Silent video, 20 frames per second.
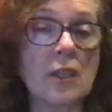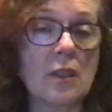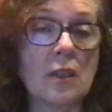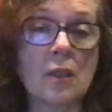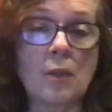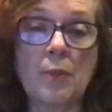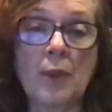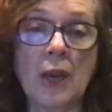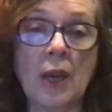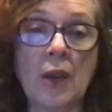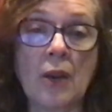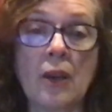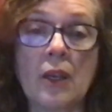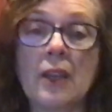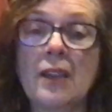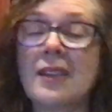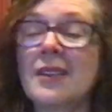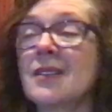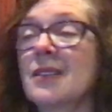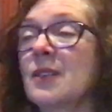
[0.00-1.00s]
to the
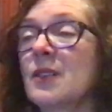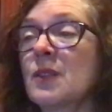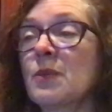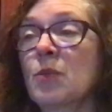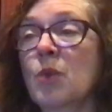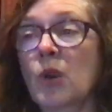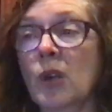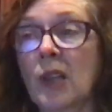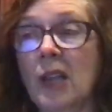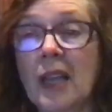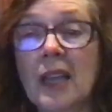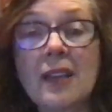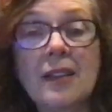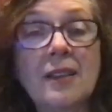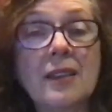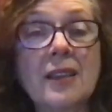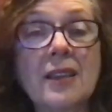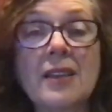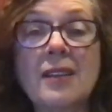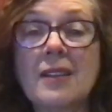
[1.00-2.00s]
parent this is more
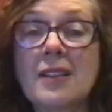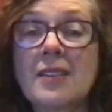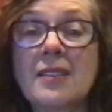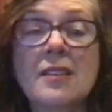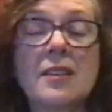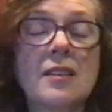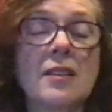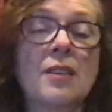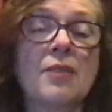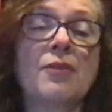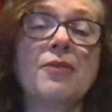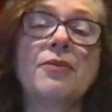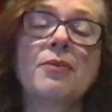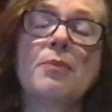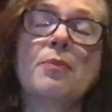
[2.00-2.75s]
likely, this is the